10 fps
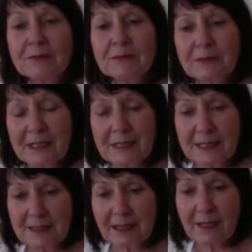as
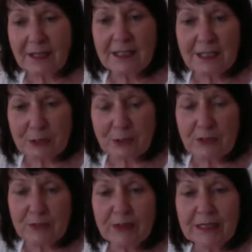honest as we
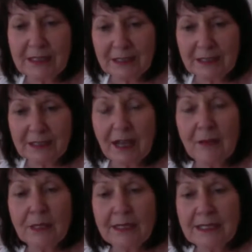could be in our
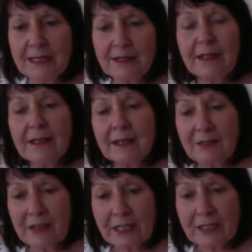comments, and
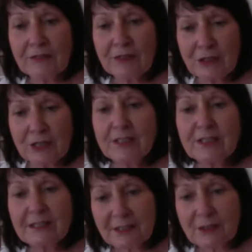thank you for
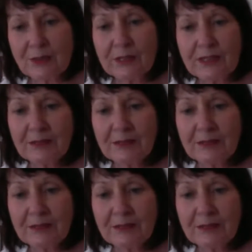trusting us with it.